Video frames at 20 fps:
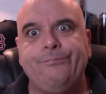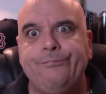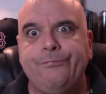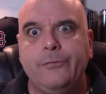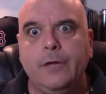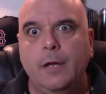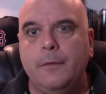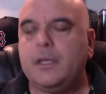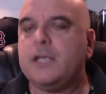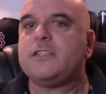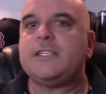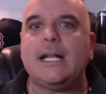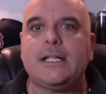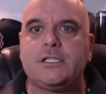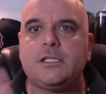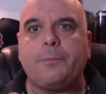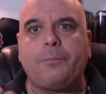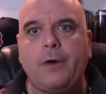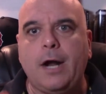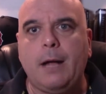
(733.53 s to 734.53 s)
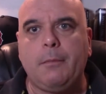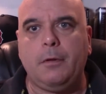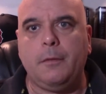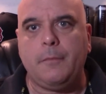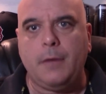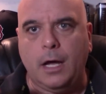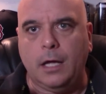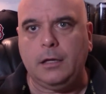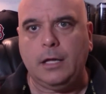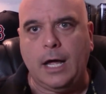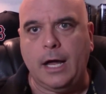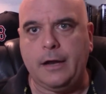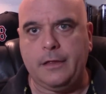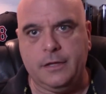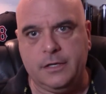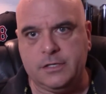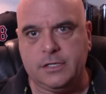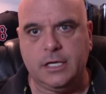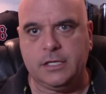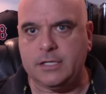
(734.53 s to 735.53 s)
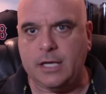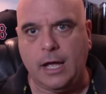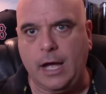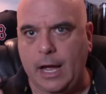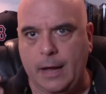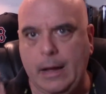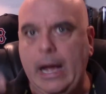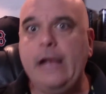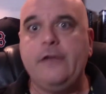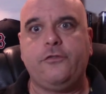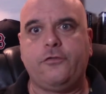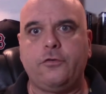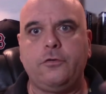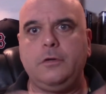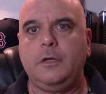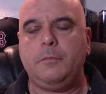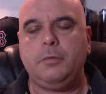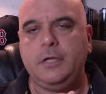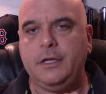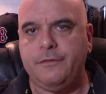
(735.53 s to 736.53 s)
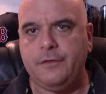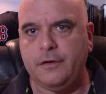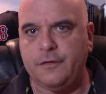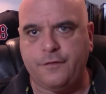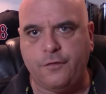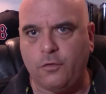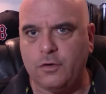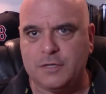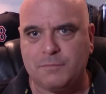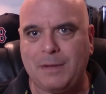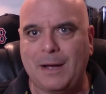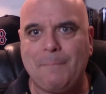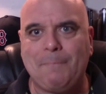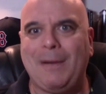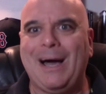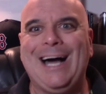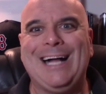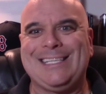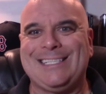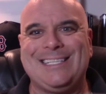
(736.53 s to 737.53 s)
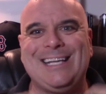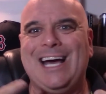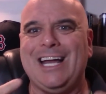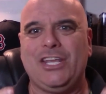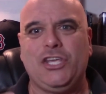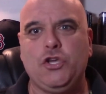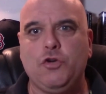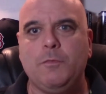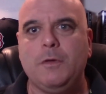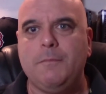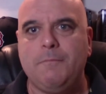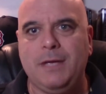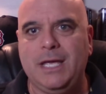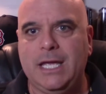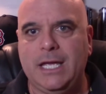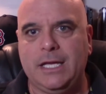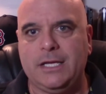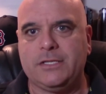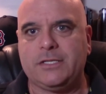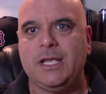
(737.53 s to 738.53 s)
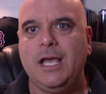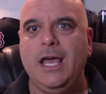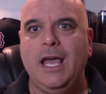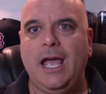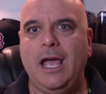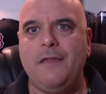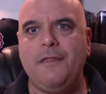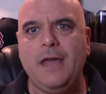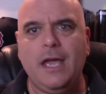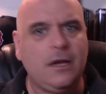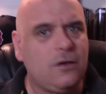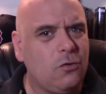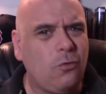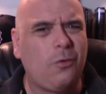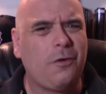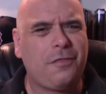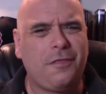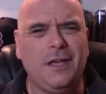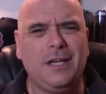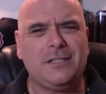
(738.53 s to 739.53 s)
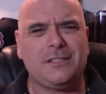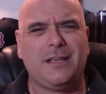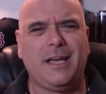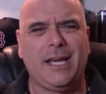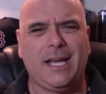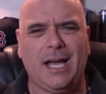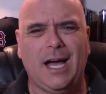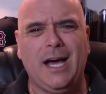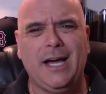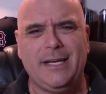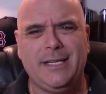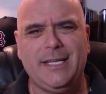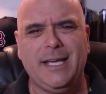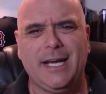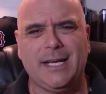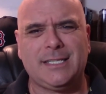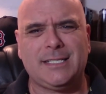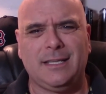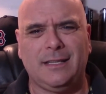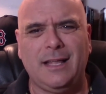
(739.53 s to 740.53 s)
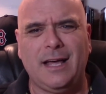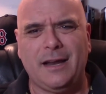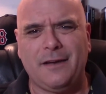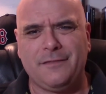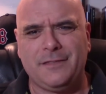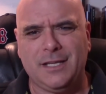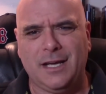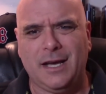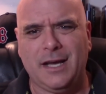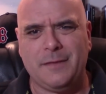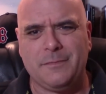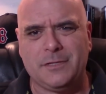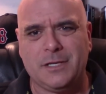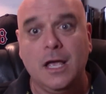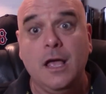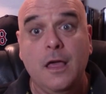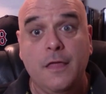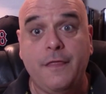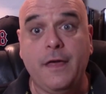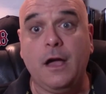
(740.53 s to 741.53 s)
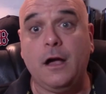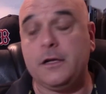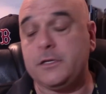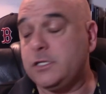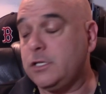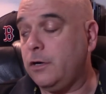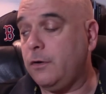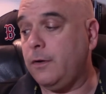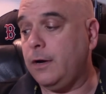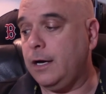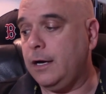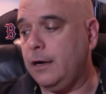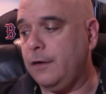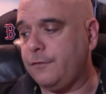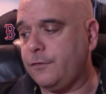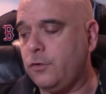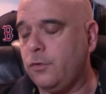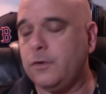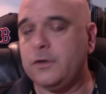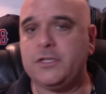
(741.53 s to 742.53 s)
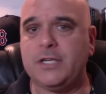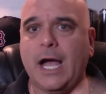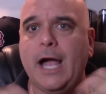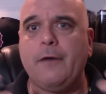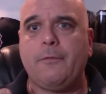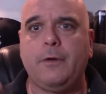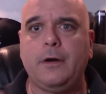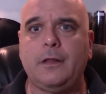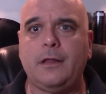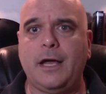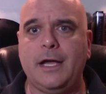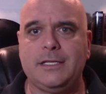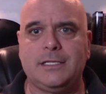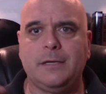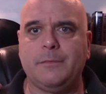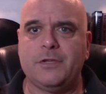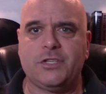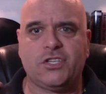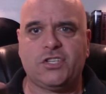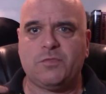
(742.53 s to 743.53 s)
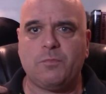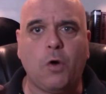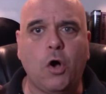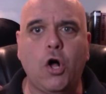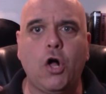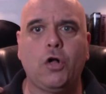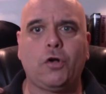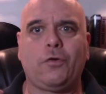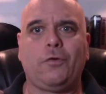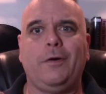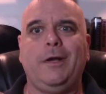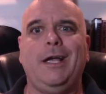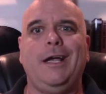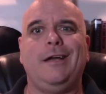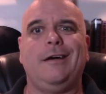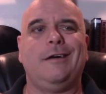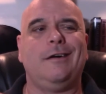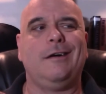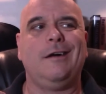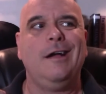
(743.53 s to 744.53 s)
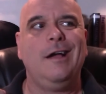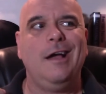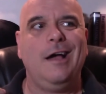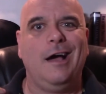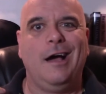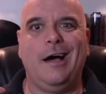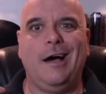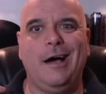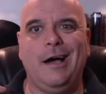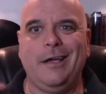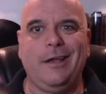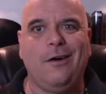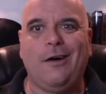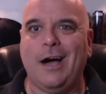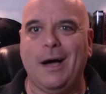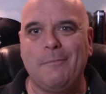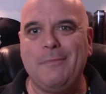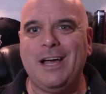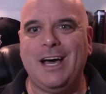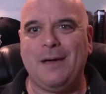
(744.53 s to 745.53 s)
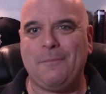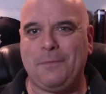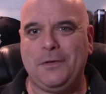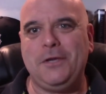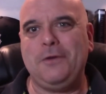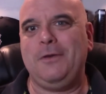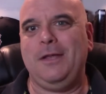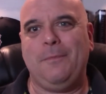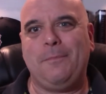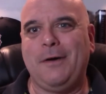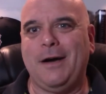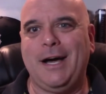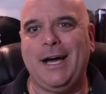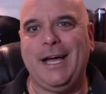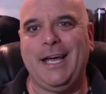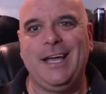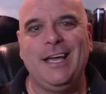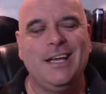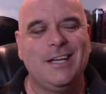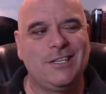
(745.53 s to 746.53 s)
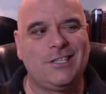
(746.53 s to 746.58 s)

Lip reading: Because that's the problem, a lot of these things. I truly believe they're enforced by bots, not human beings. And they ignore things like context a lot of times. They also, of course, I realize I'm a small creator. I'm not PewDiePie.